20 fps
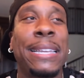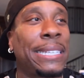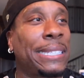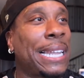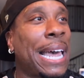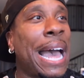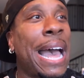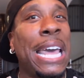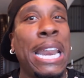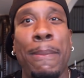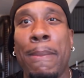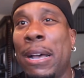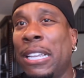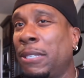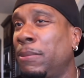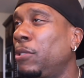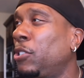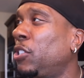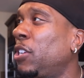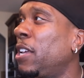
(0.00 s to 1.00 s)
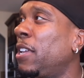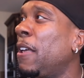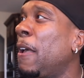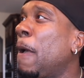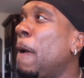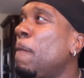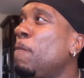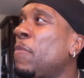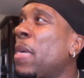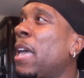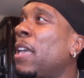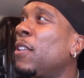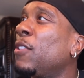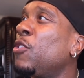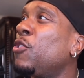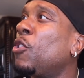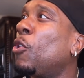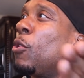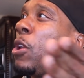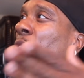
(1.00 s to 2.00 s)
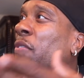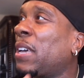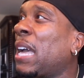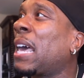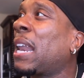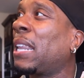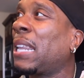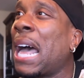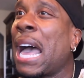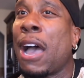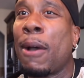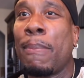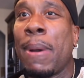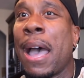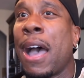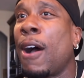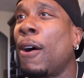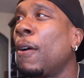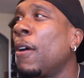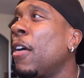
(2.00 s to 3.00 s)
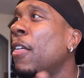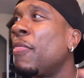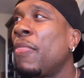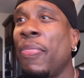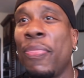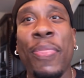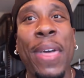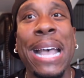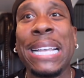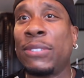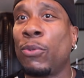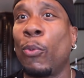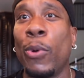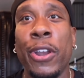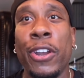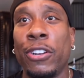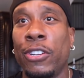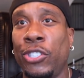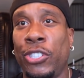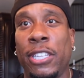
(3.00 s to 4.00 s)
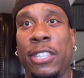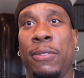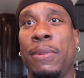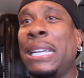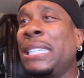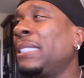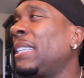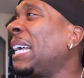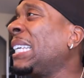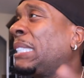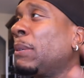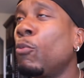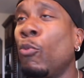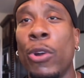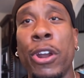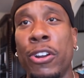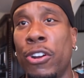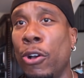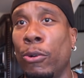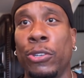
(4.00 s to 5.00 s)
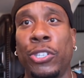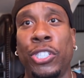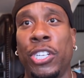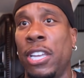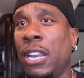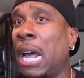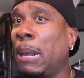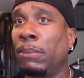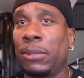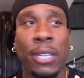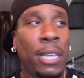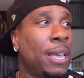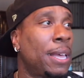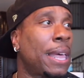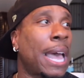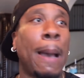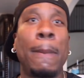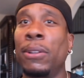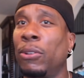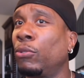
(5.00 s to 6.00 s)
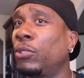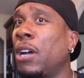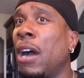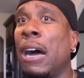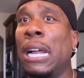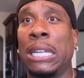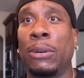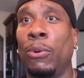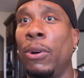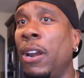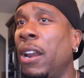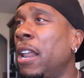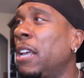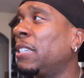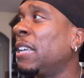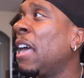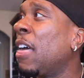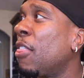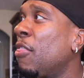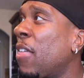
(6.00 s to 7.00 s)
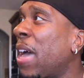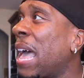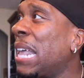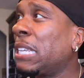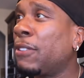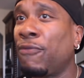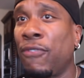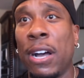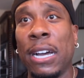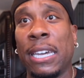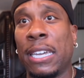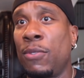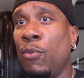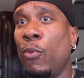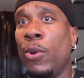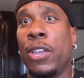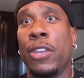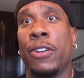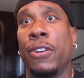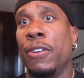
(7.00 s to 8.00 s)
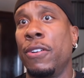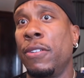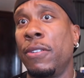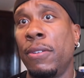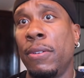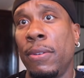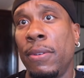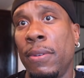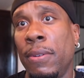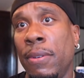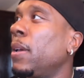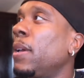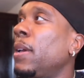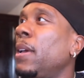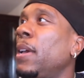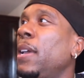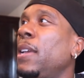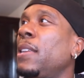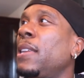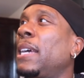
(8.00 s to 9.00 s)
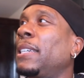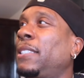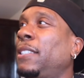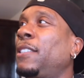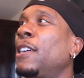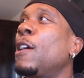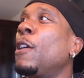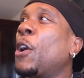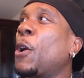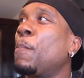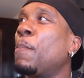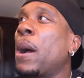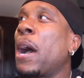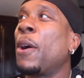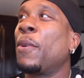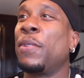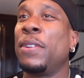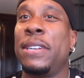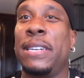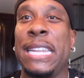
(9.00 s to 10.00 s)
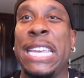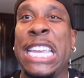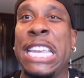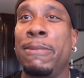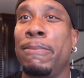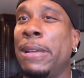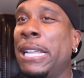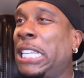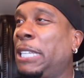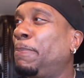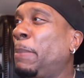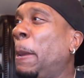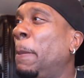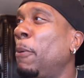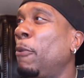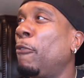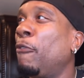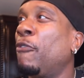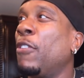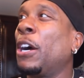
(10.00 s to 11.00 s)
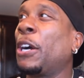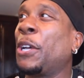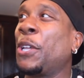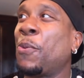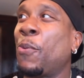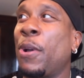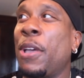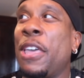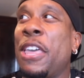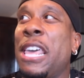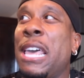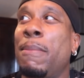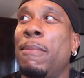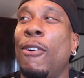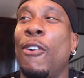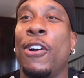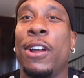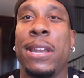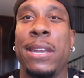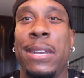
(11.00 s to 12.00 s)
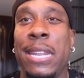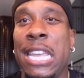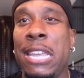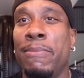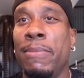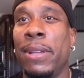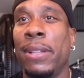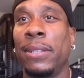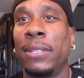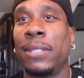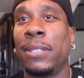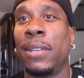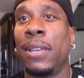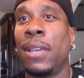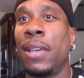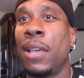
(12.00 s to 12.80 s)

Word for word: that's lying about some shit that you don't even gotta lie about, that's weird shit. That's that's some weirdo shit. I'm just, I'm just gonna call it what it is. That's fucking weird. He likes to talk about demons. People fucking with him are demons.